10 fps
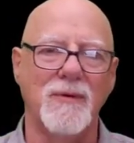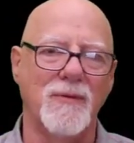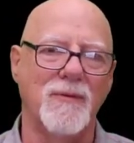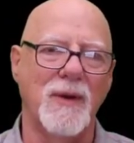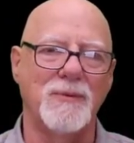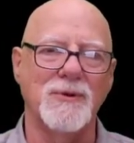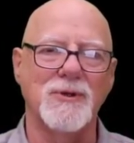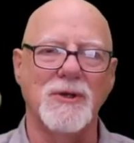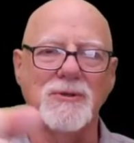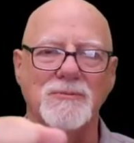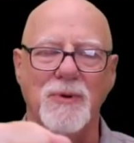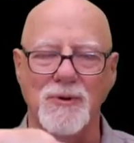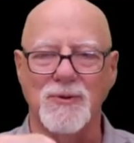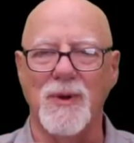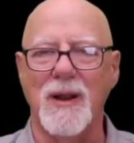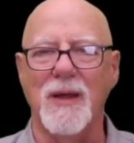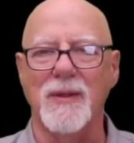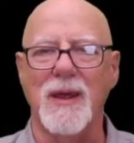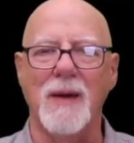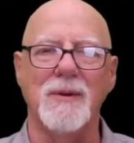vaporization, pulls it right out of the
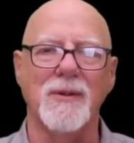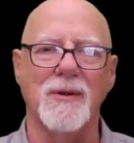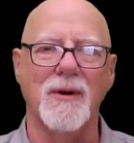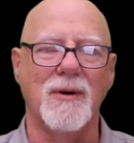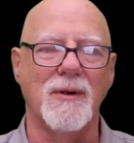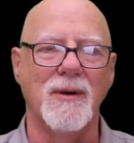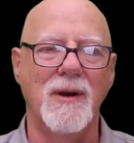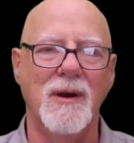cabin of the car.